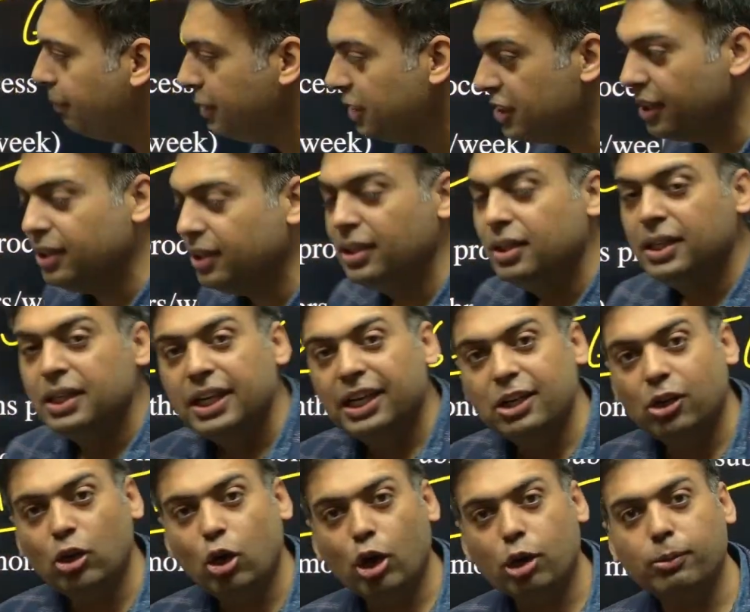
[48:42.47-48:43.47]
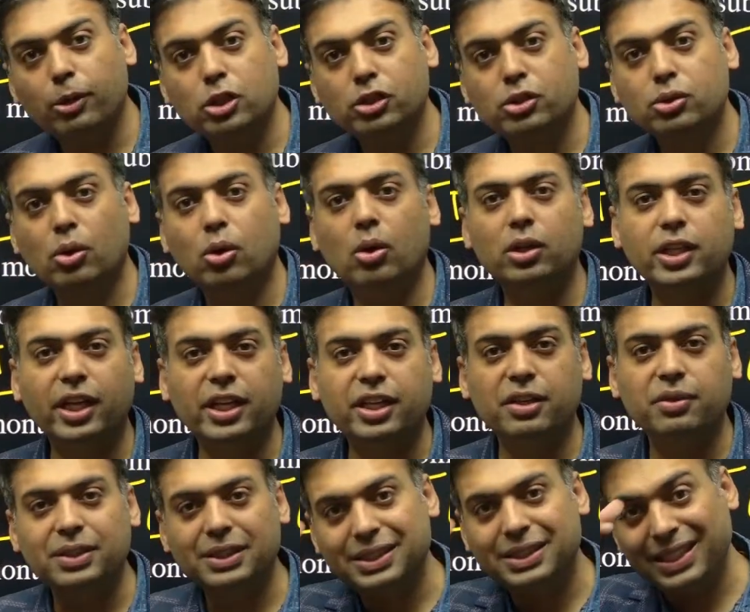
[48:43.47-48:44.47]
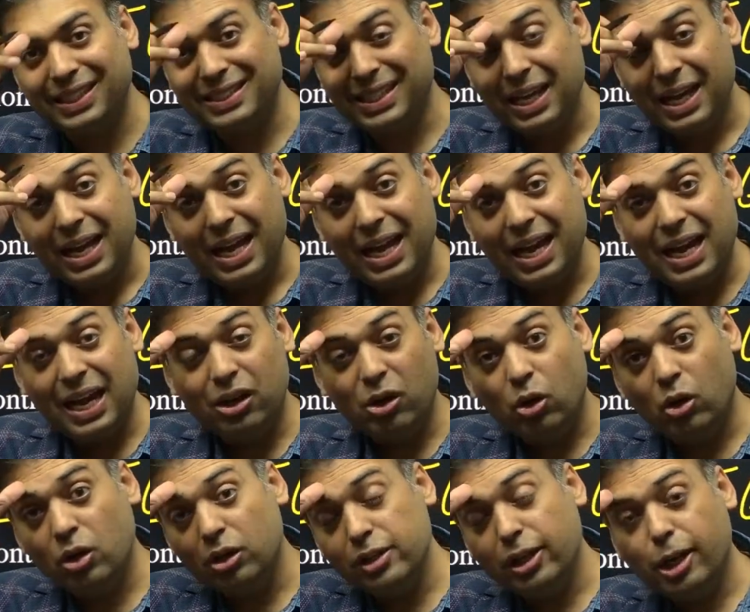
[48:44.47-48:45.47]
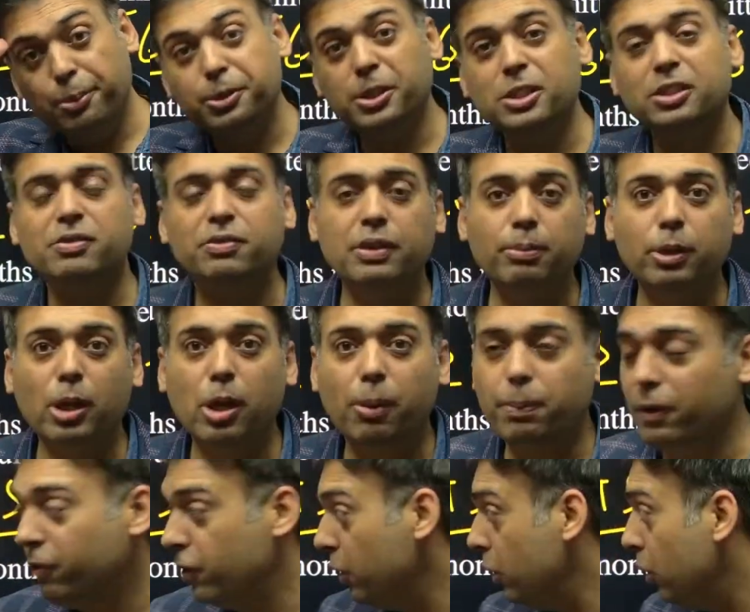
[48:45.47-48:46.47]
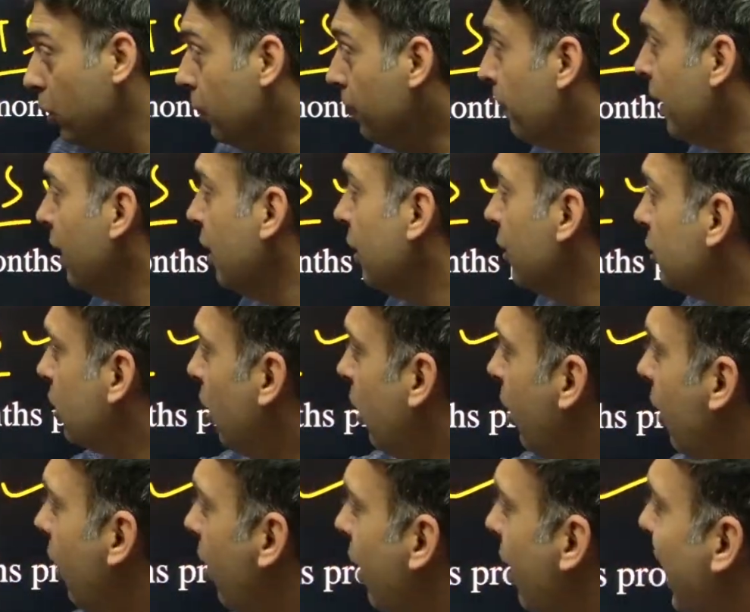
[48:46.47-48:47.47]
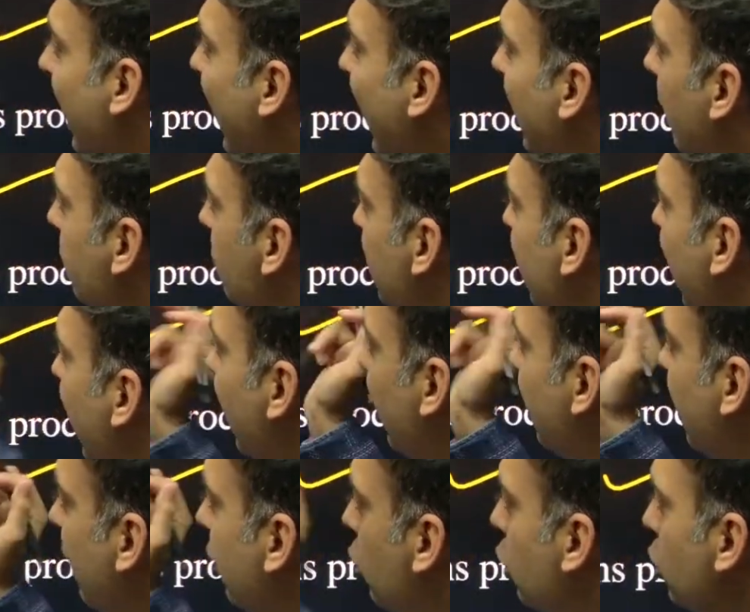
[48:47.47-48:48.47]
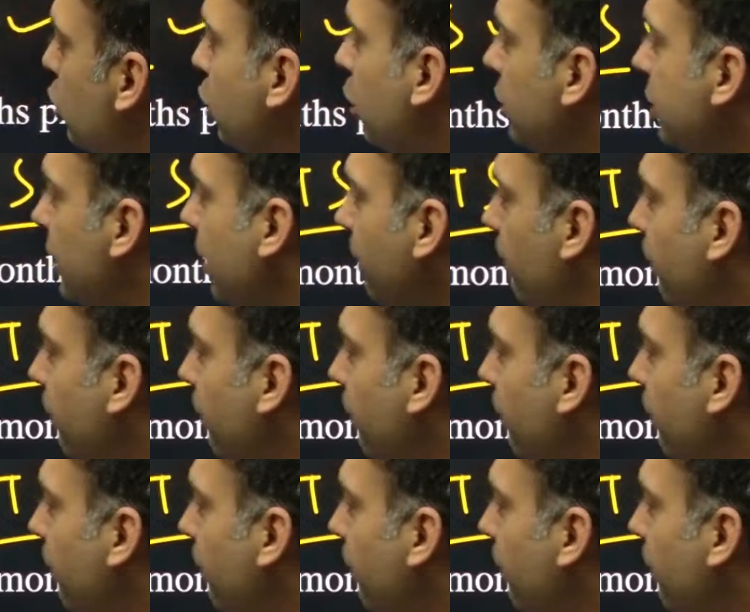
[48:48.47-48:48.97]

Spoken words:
admission in almost all the universities, and all the options will be open for you. So I am saying that you should